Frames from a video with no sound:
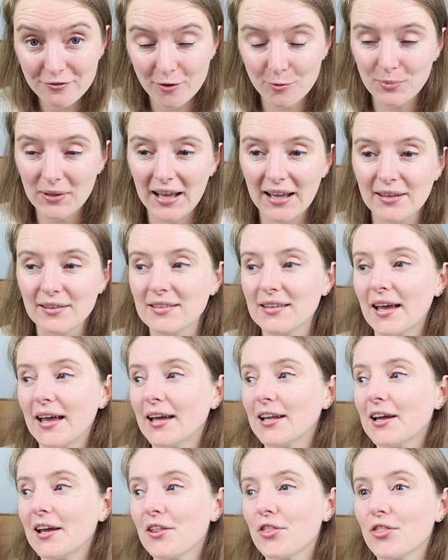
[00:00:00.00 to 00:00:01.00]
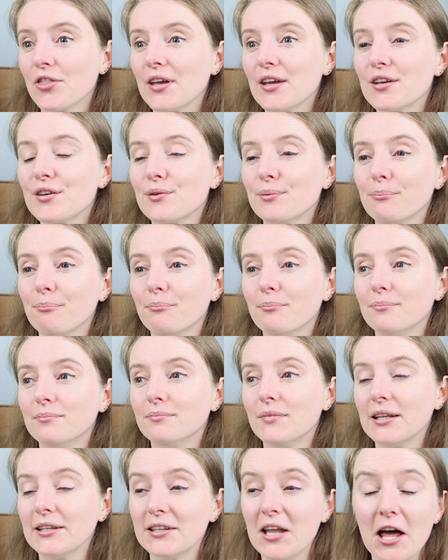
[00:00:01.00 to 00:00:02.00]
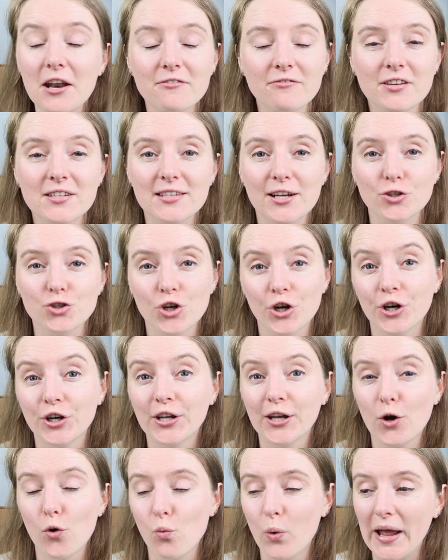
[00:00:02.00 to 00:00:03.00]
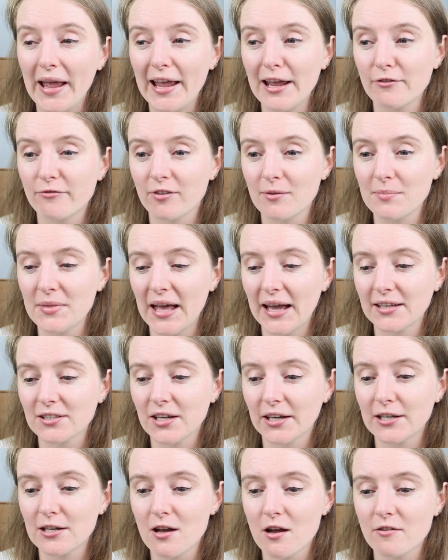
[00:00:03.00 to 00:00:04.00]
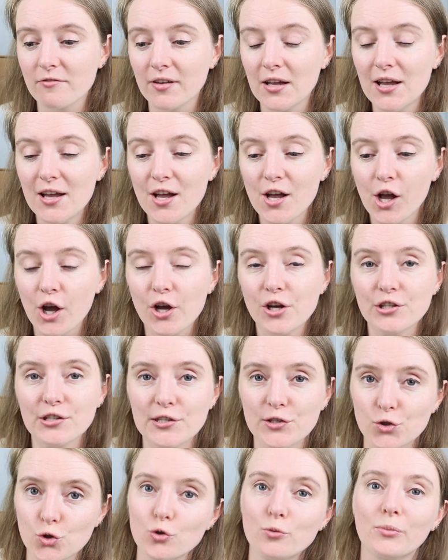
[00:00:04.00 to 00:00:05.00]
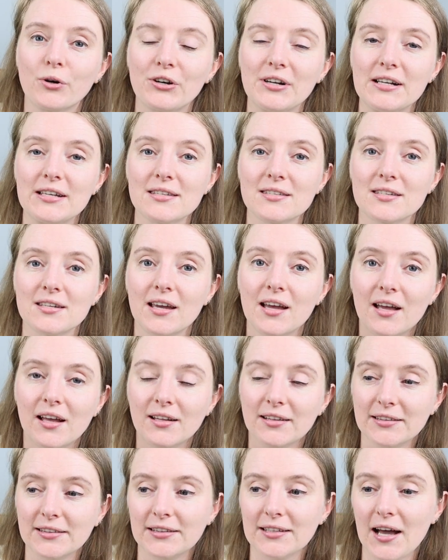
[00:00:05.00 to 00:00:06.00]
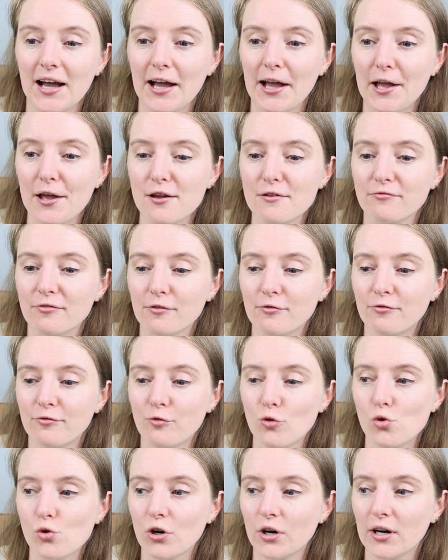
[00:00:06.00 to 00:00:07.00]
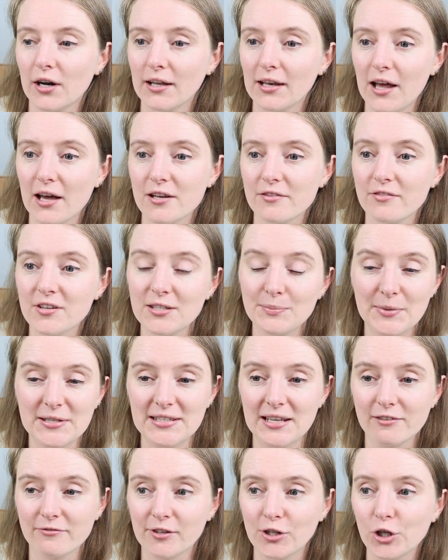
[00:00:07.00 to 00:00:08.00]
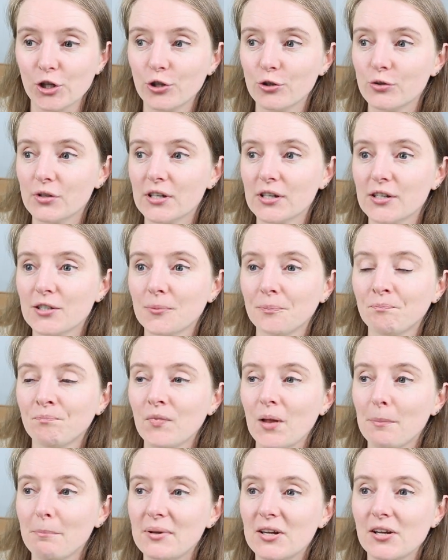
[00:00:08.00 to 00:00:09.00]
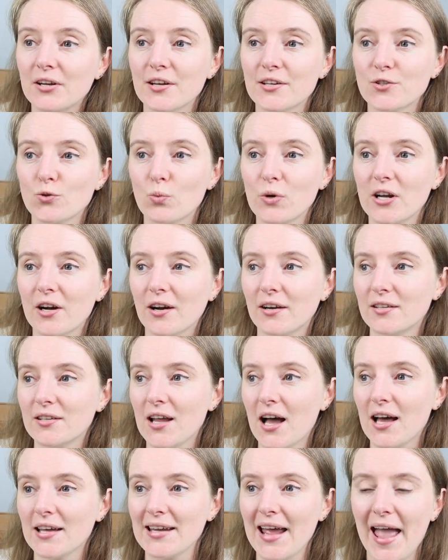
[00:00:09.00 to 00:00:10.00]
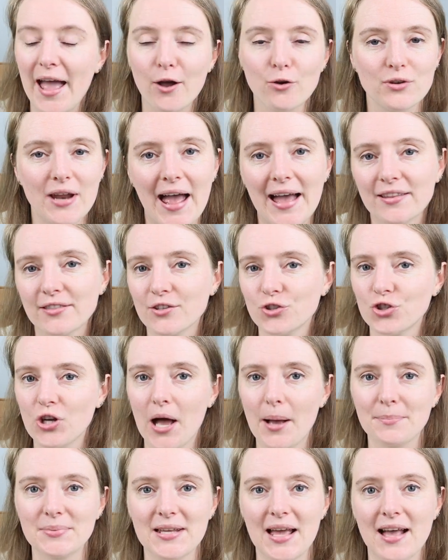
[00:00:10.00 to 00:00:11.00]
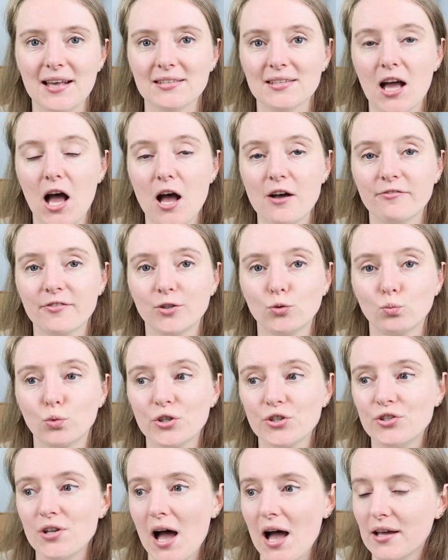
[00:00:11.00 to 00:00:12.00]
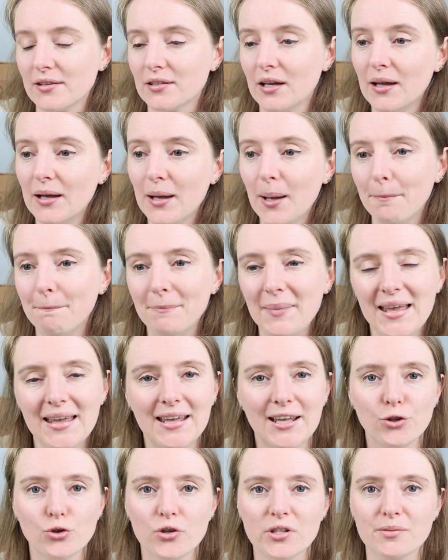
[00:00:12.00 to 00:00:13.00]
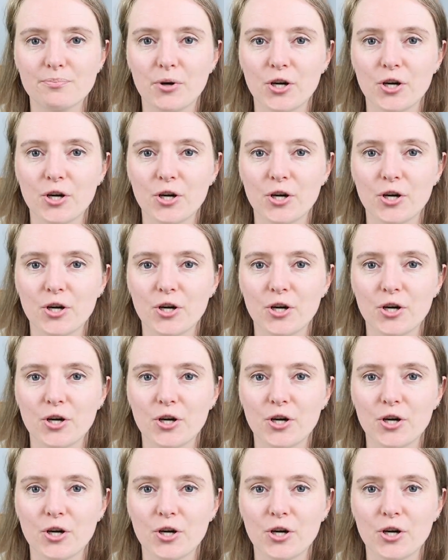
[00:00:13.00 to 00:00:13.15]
from that, then, I think a lot of us are turning away from that kind of consumerist life. For a lot of us, myself included, because we are not out at the shops as often, we're not making those